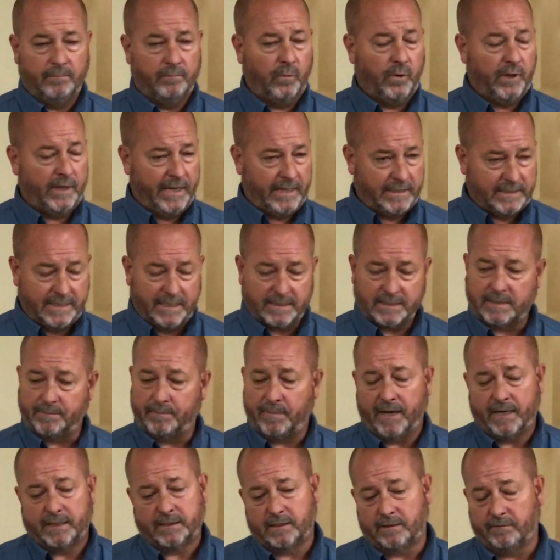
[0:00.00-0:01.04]
We
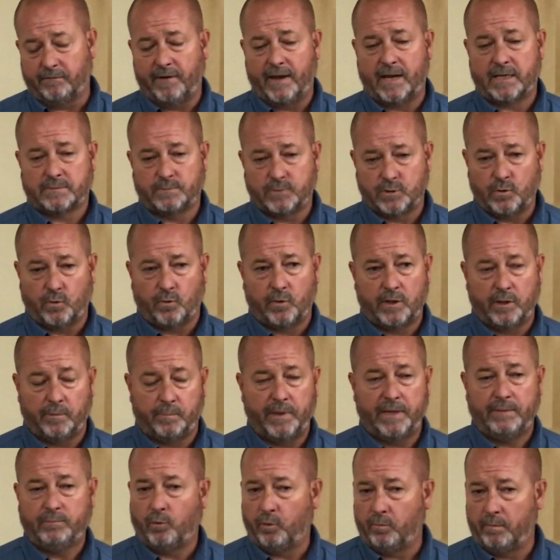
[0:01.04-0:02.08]
anticipate that the vast majority of
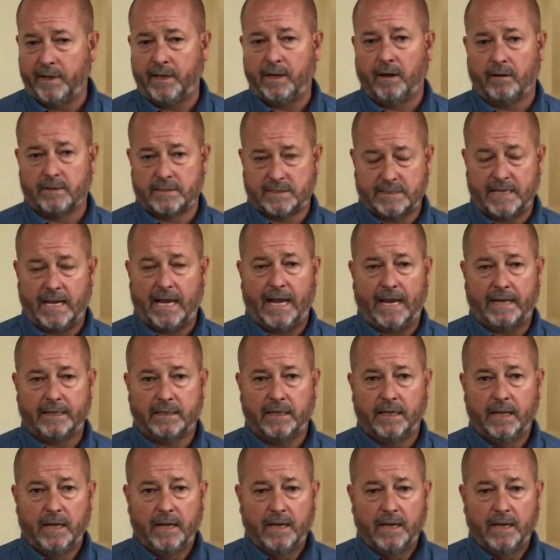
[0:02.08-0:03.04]
people will be on site.